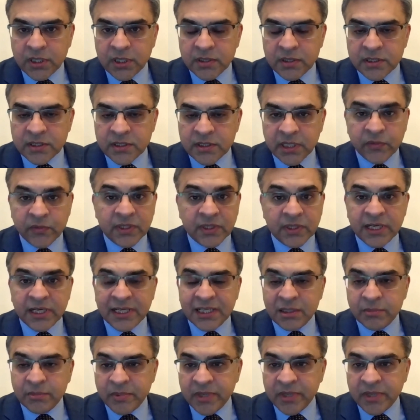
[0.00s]
Same with
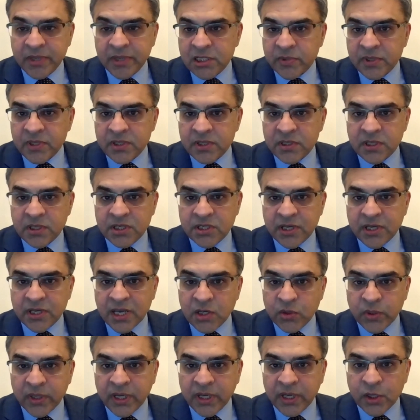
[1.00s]
clinical placements,
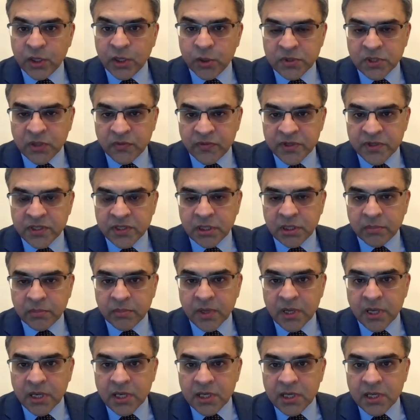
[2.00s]
shadowing and observership.